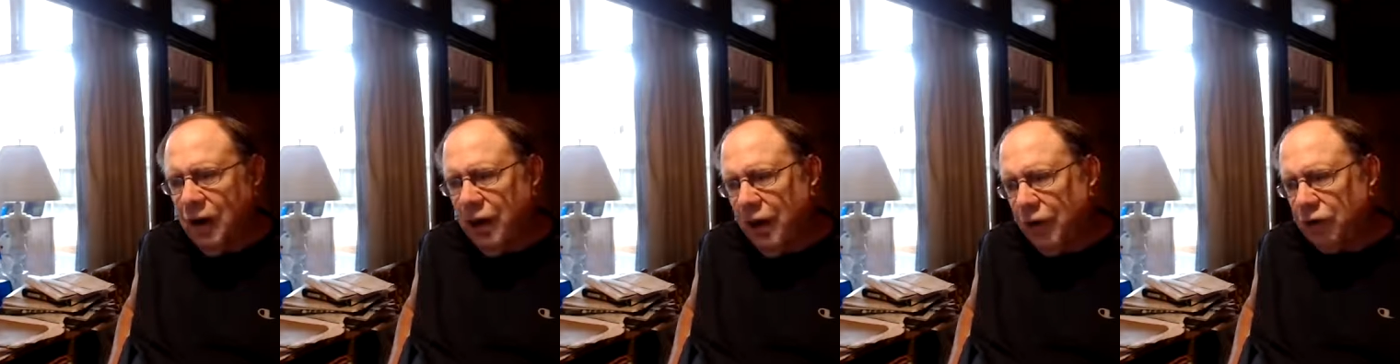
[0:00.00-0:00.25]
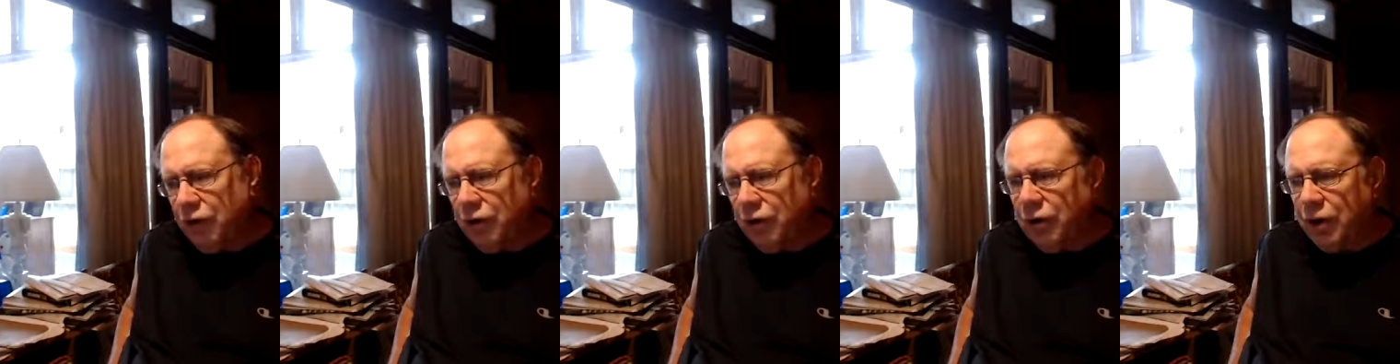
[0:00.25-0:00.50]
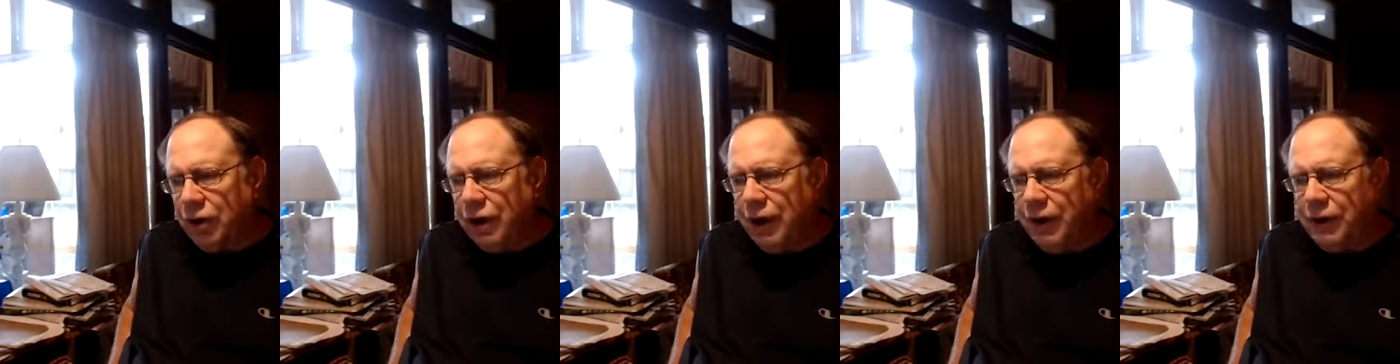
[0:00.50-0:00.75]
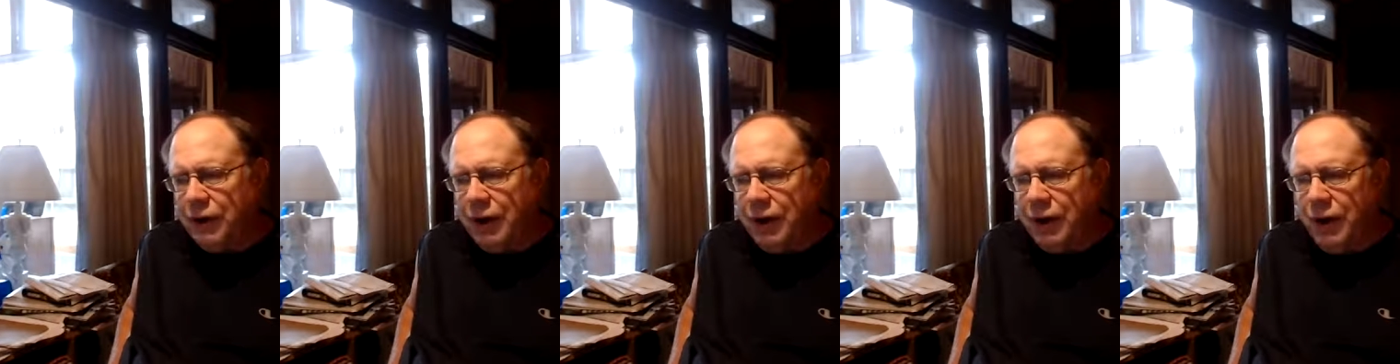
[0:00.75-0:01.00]
there's a little kid,
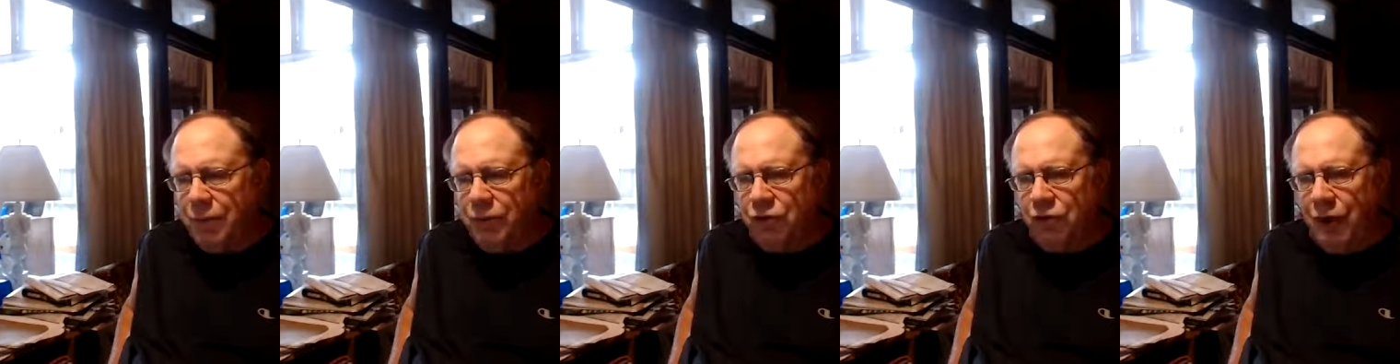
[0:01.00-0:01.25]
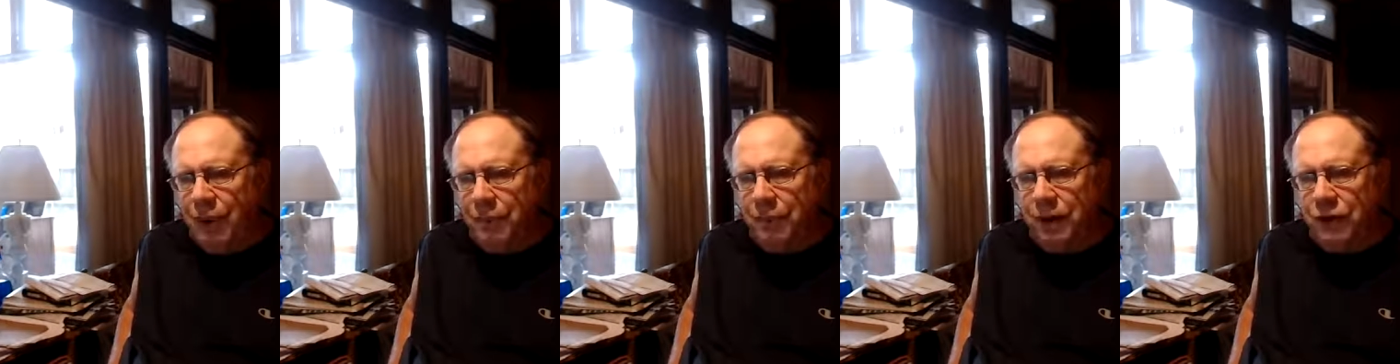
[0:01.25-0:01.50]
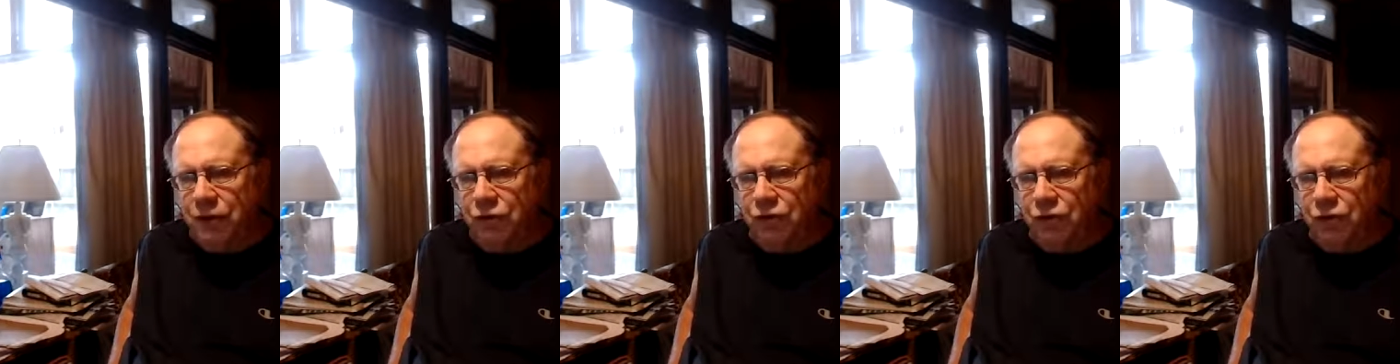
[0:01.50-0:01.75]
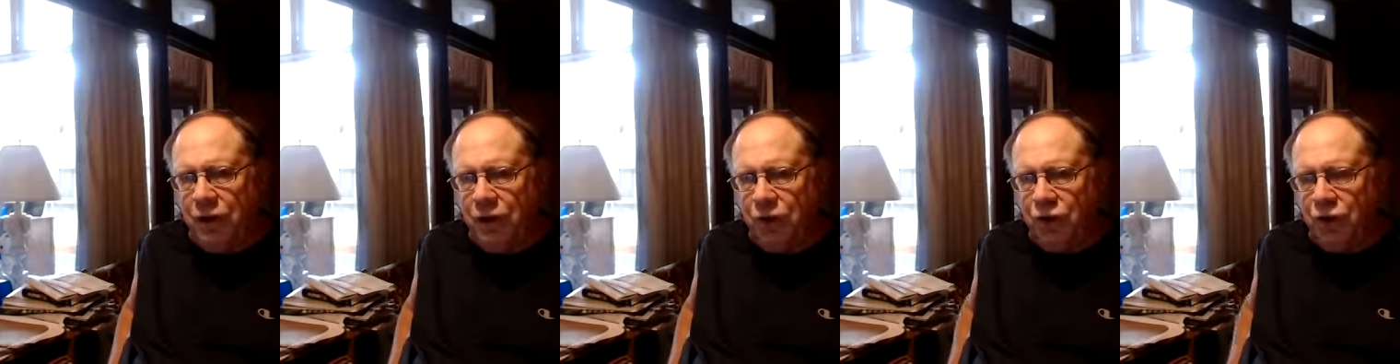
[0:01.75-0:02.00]
and he comes up and he
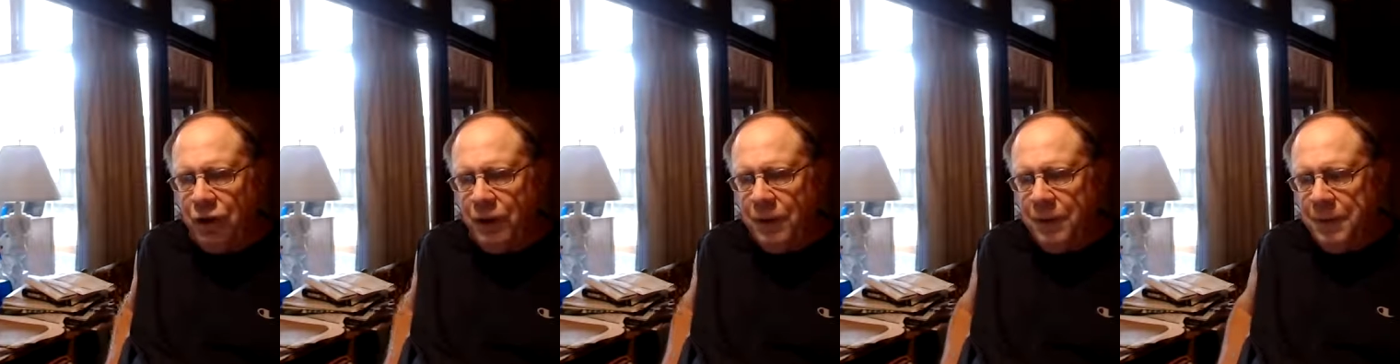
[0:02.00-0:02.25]
says,